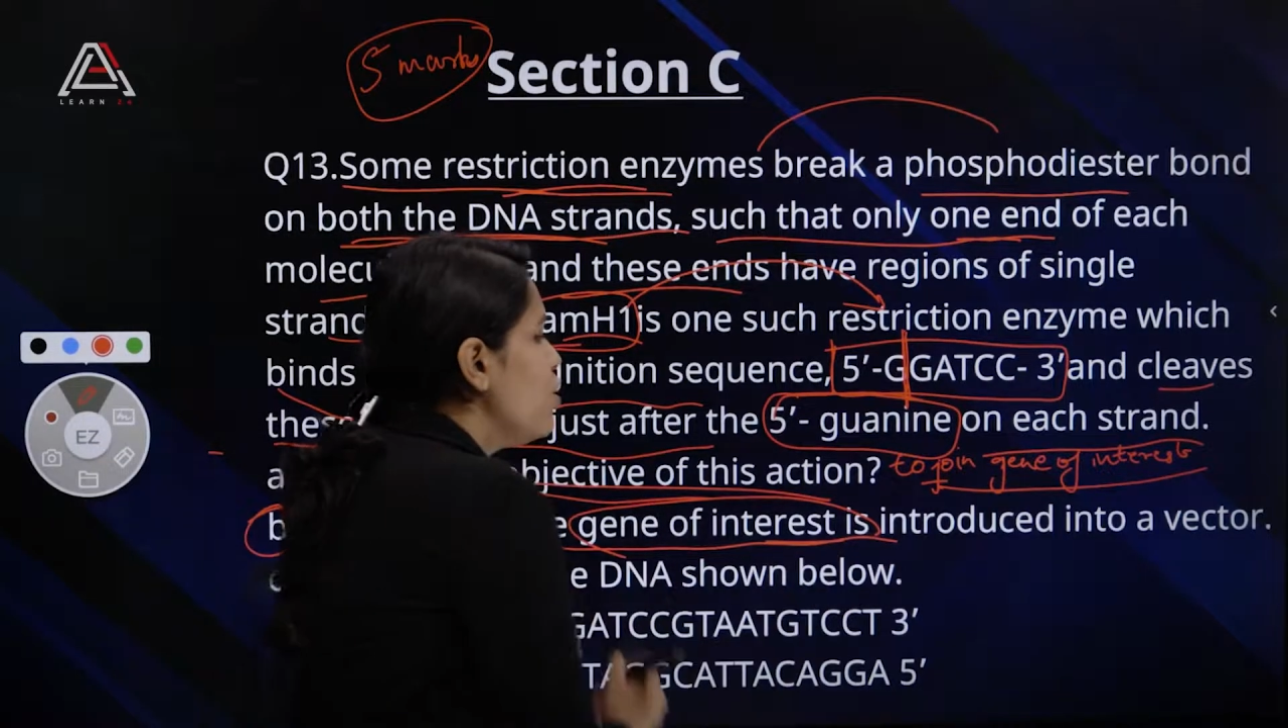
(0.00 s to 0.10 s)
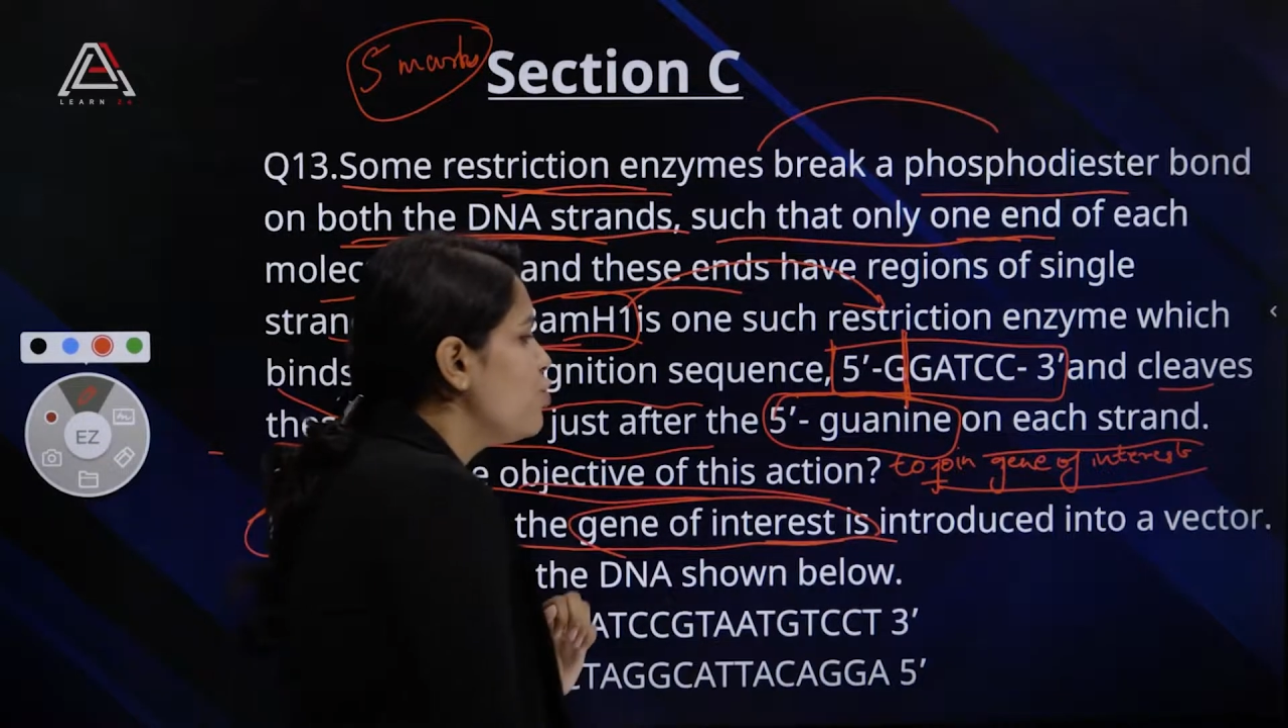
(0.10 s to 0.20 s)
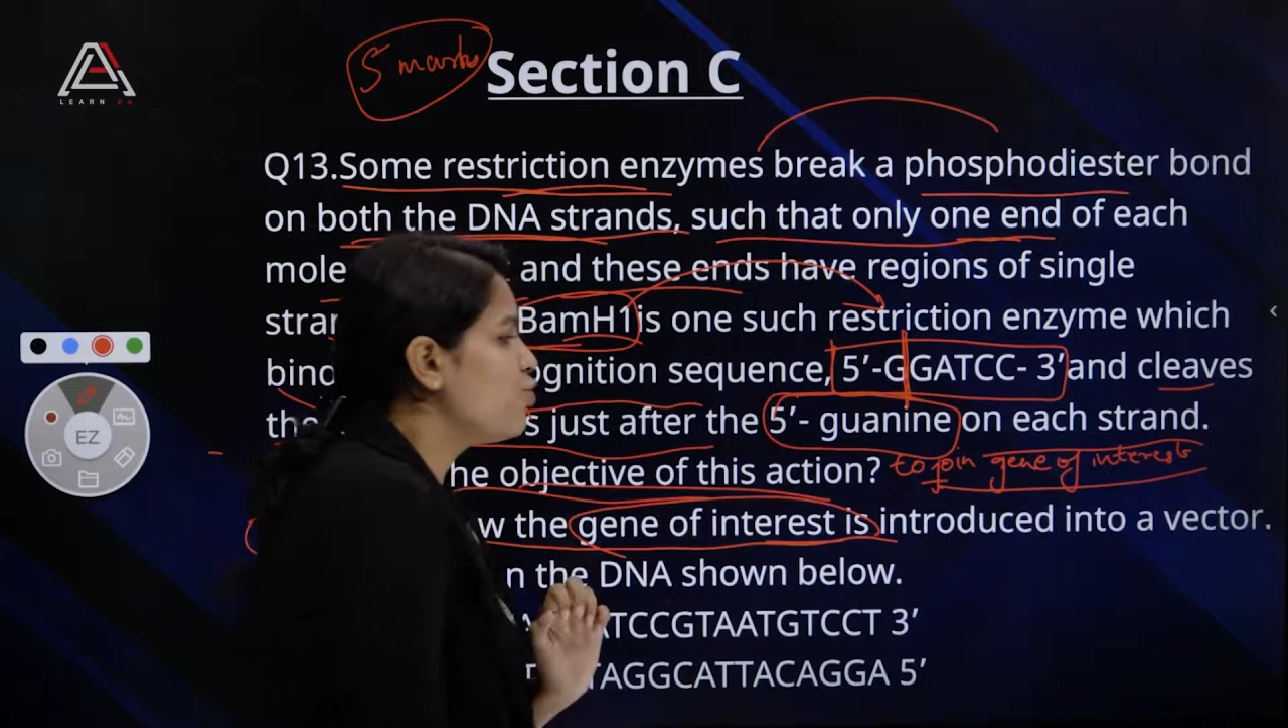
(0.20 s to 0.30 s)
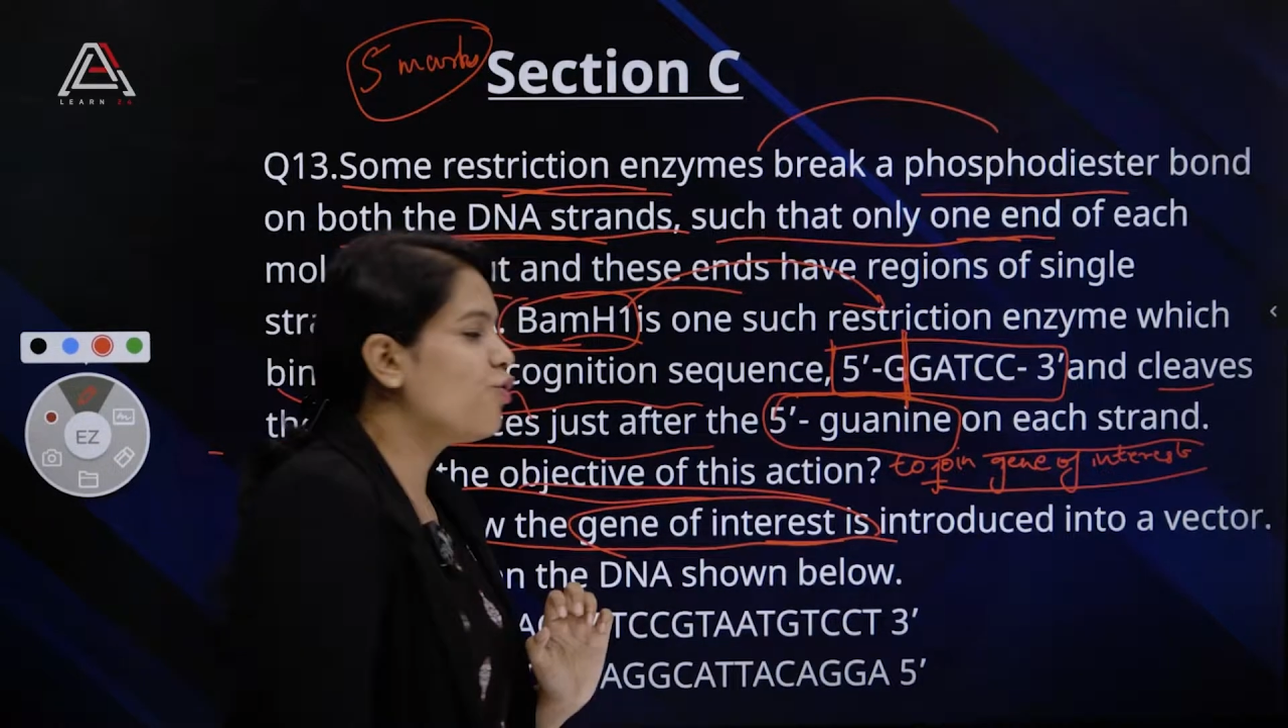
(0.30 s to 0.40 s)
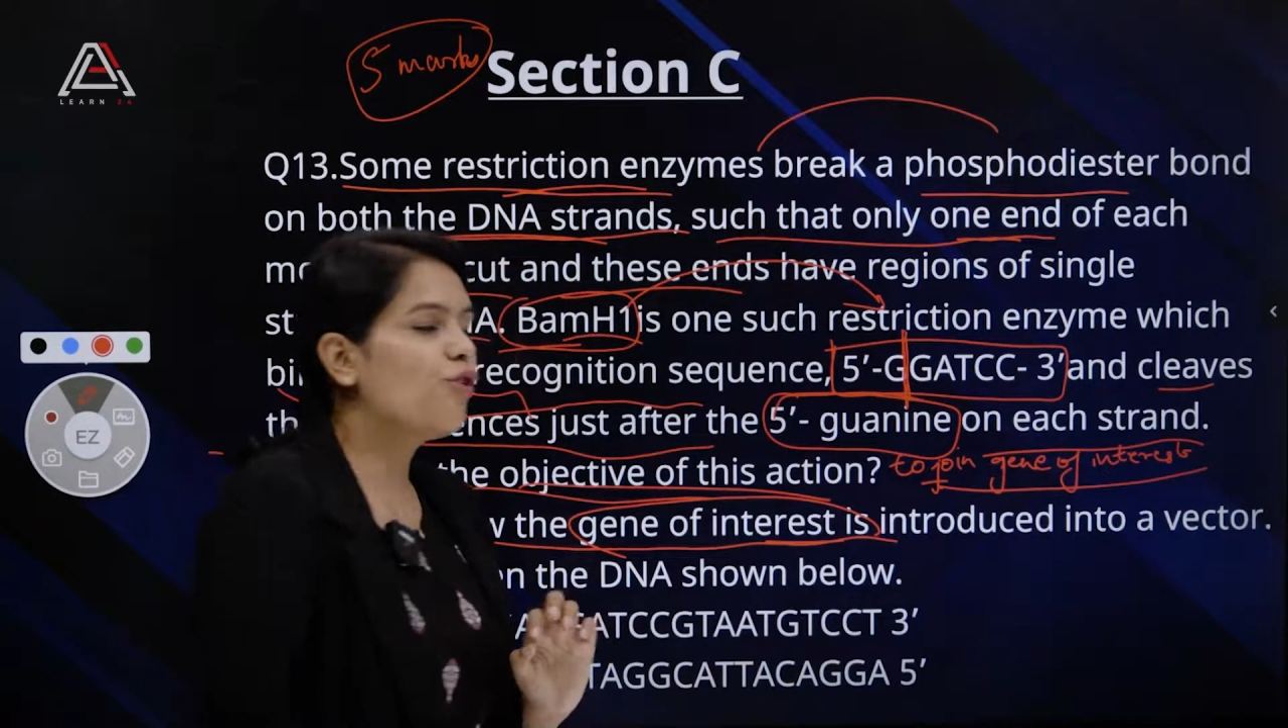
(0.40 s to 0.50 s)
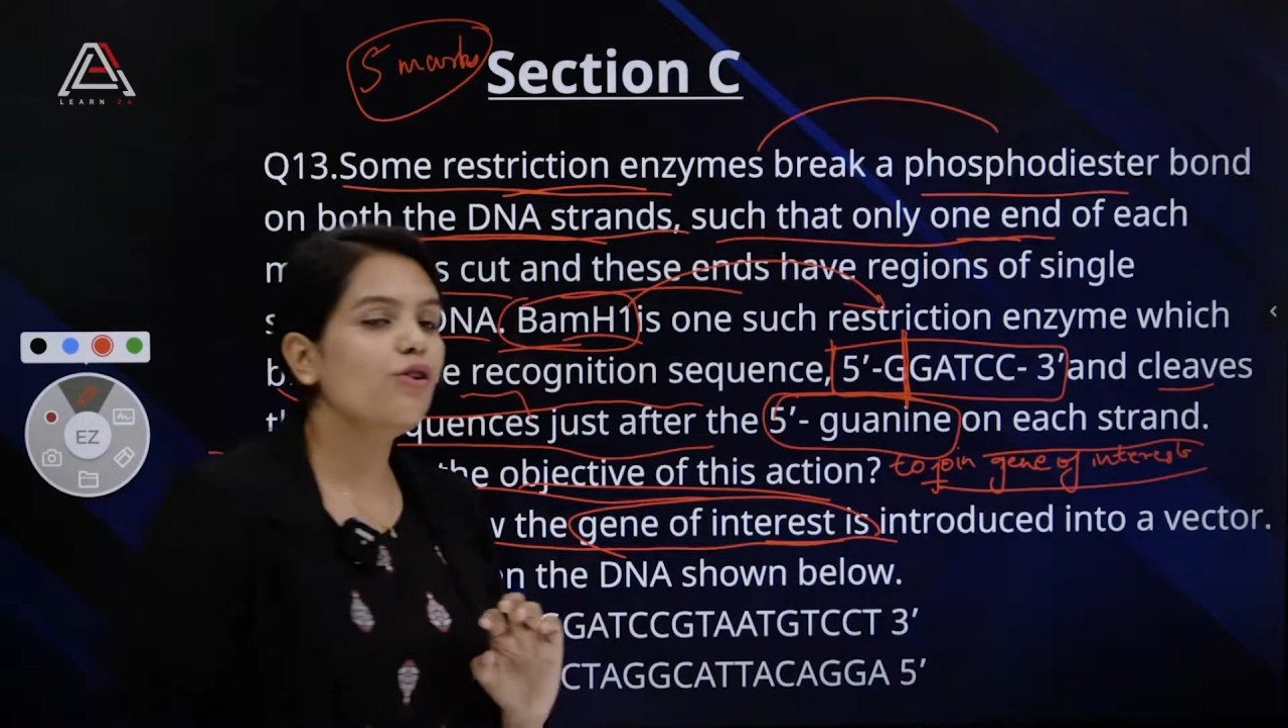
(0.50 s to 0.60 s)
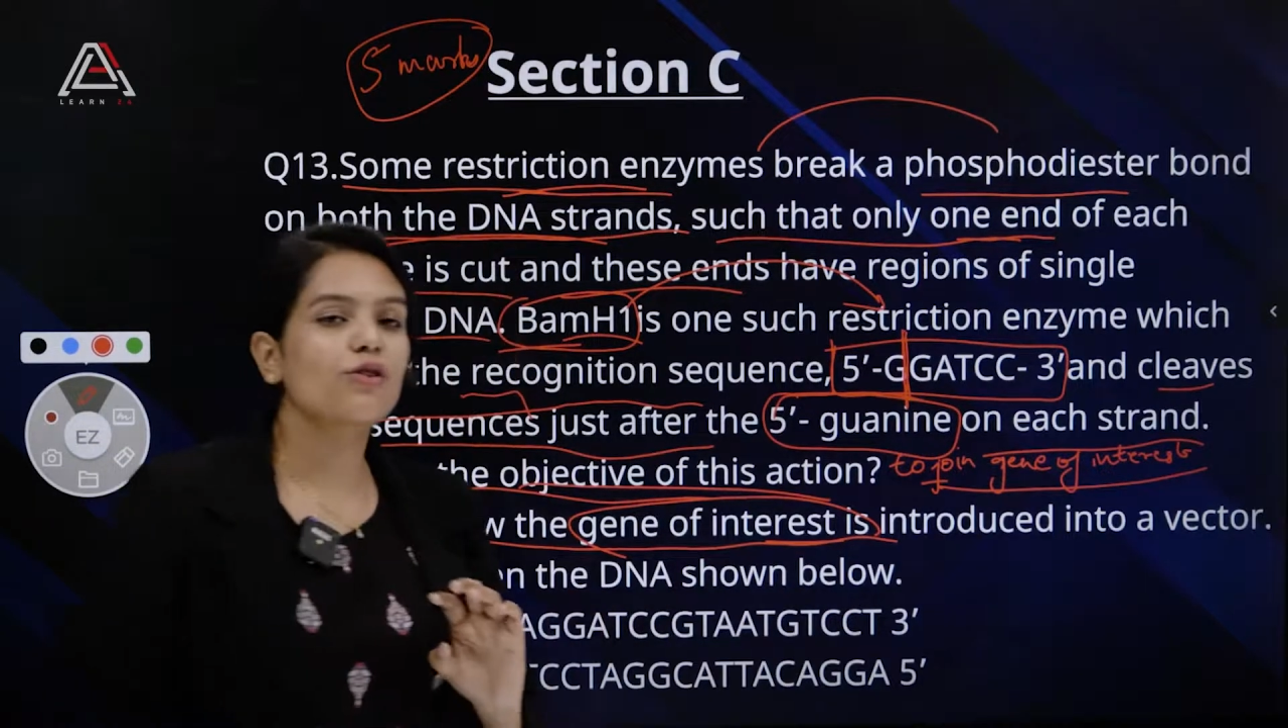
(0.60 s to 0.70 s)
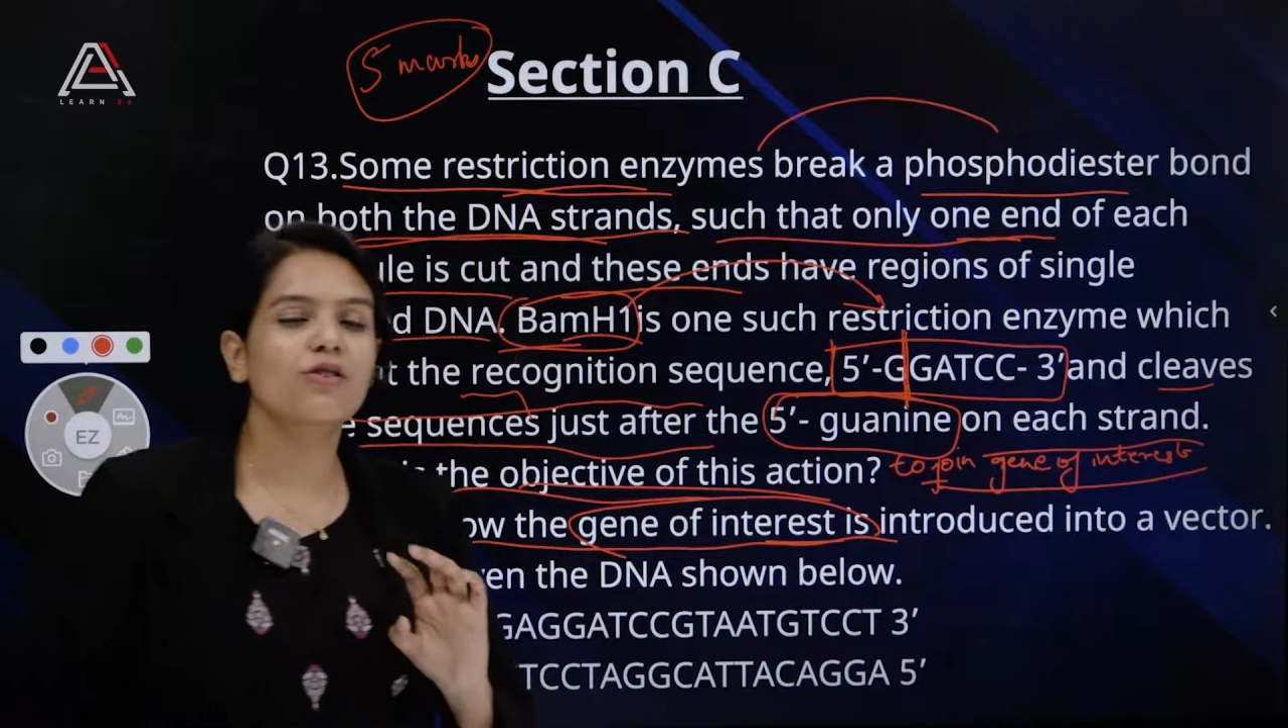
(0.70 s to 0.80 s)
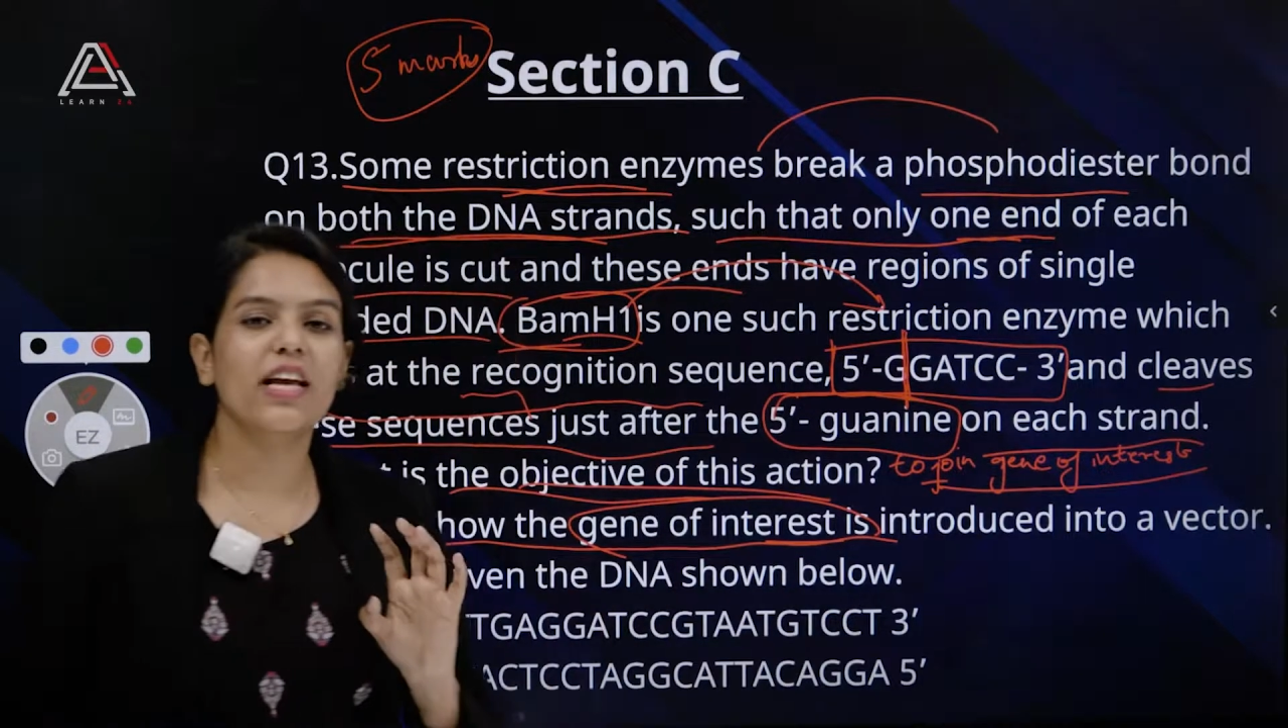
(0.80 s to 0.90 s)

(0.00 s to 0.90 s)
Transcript: So you